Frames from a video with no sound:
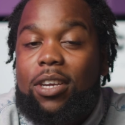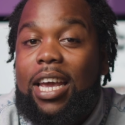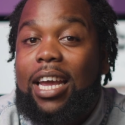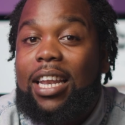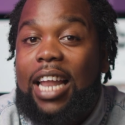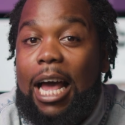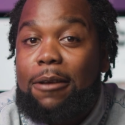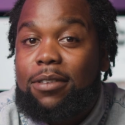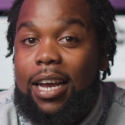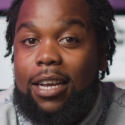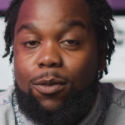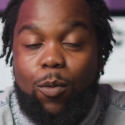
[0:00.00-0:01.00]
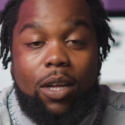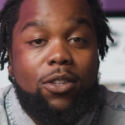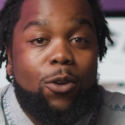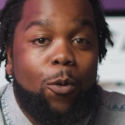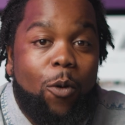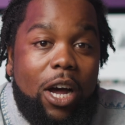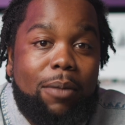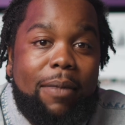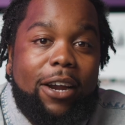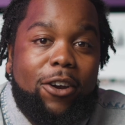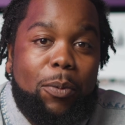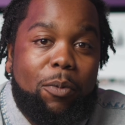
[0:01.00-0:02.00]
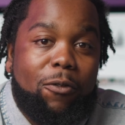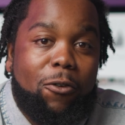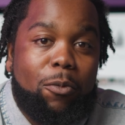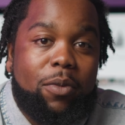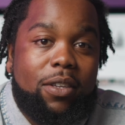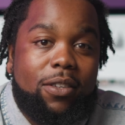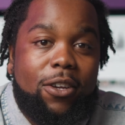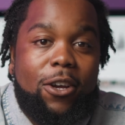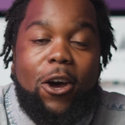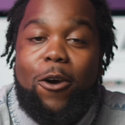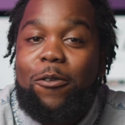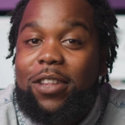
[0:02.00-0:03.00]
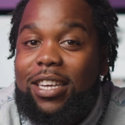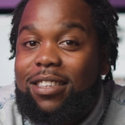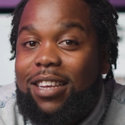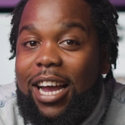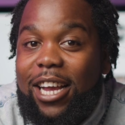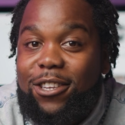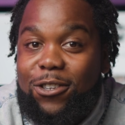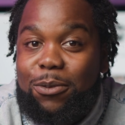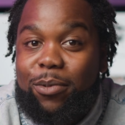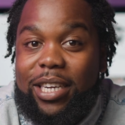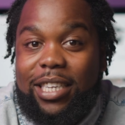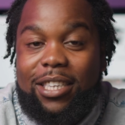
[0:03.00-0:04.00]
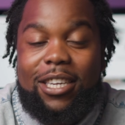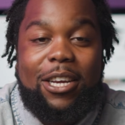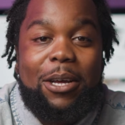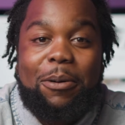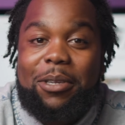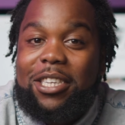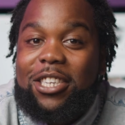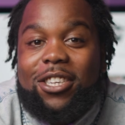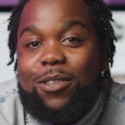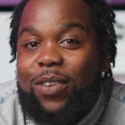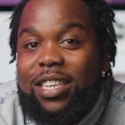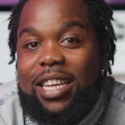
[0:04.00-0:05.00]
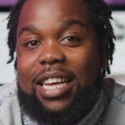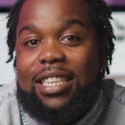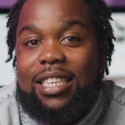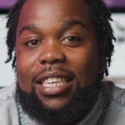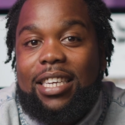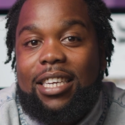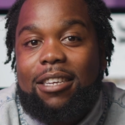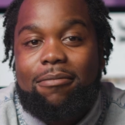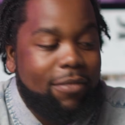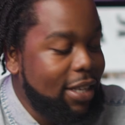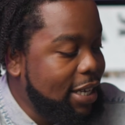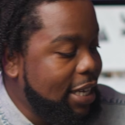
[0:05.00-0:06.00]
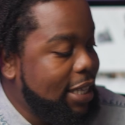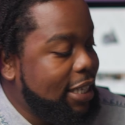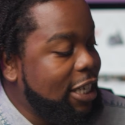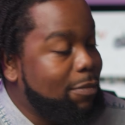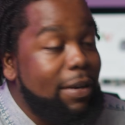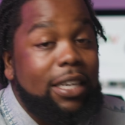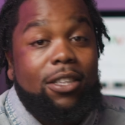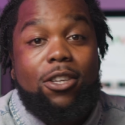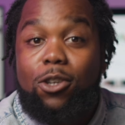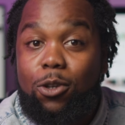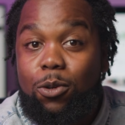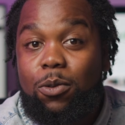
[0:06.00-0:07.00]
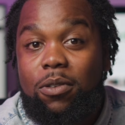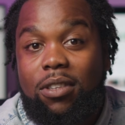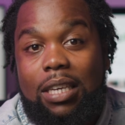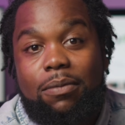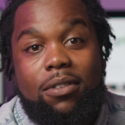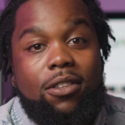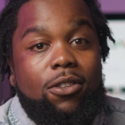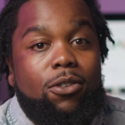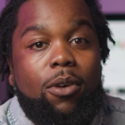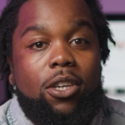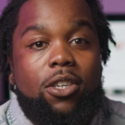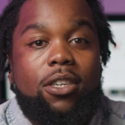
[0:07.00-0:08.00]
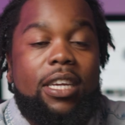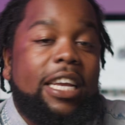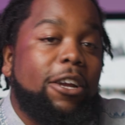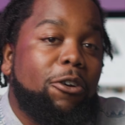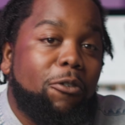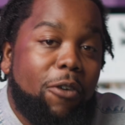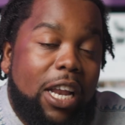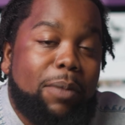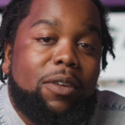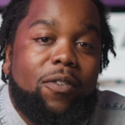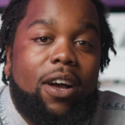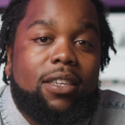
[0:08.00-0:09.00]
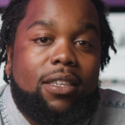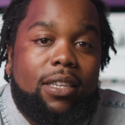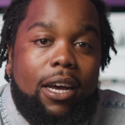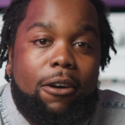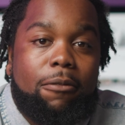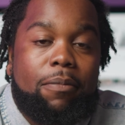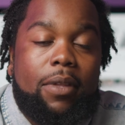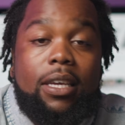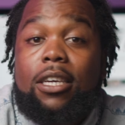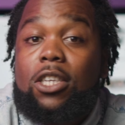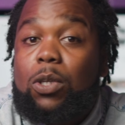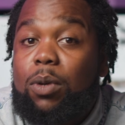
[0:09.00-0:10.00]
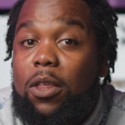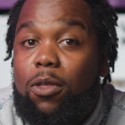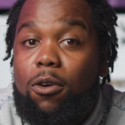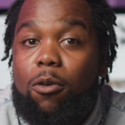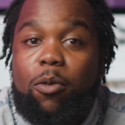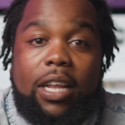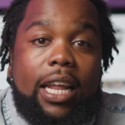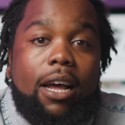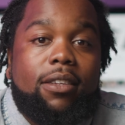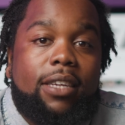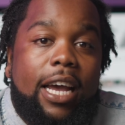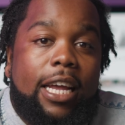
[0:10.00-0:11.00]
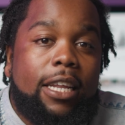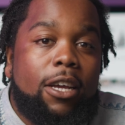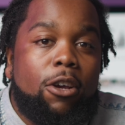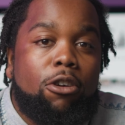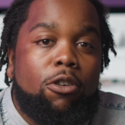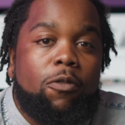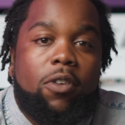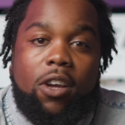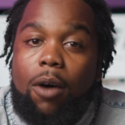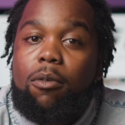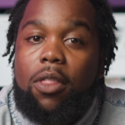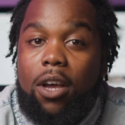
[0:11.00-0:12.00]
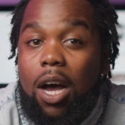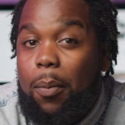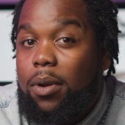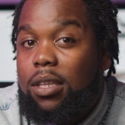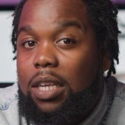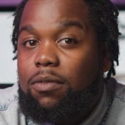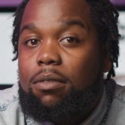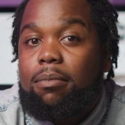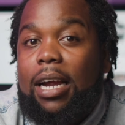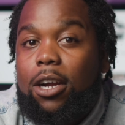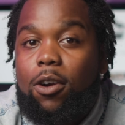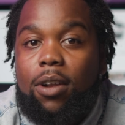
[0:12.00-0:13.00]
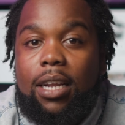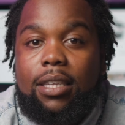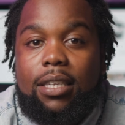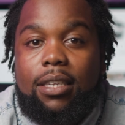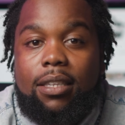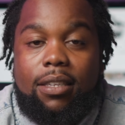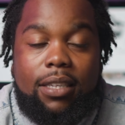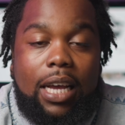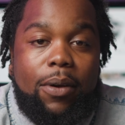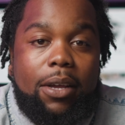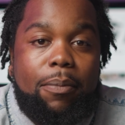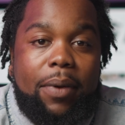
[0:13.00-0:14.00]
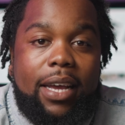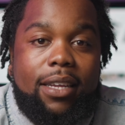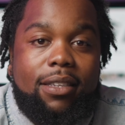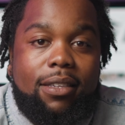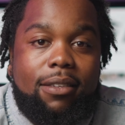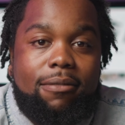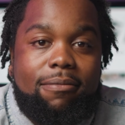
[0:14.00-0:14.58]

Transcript: you're getting life-size 1:1 macro performance over the entire zoom range, which is just fantastic. This makes the new 70-200 incredibly versatile. So we thought we'd head outside with a couple of different macro lenses to see how it compares.